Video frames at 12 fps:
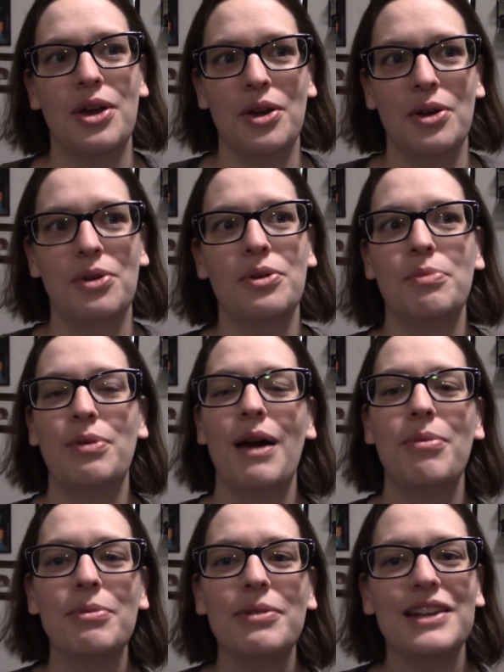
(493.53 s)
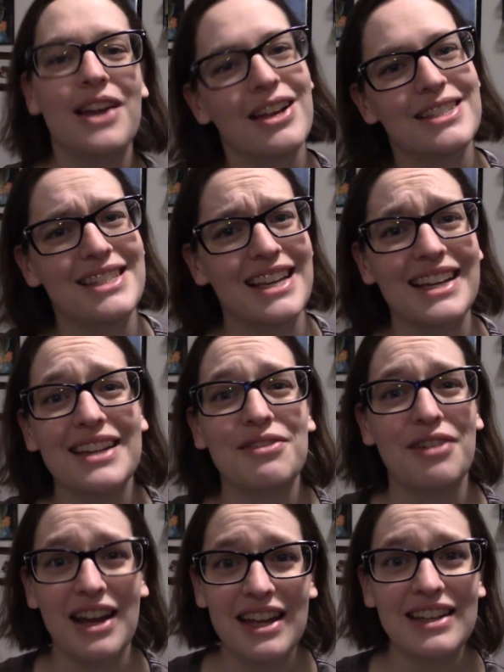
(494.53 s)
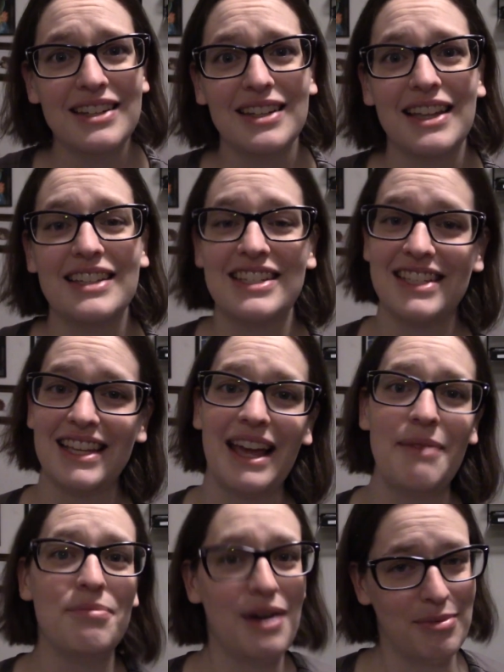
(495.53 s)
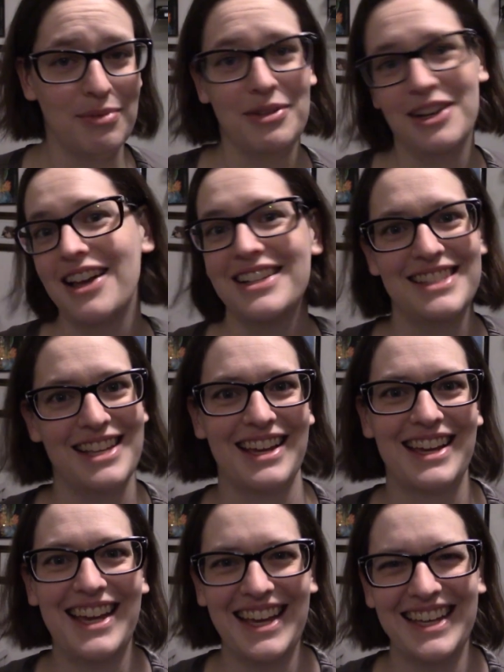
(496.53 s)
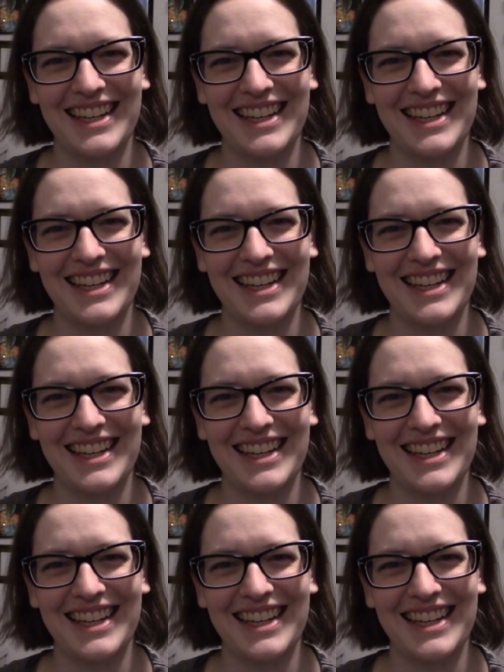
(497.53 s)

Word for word: who are probably not sick, right? Just like I'm probably not sick.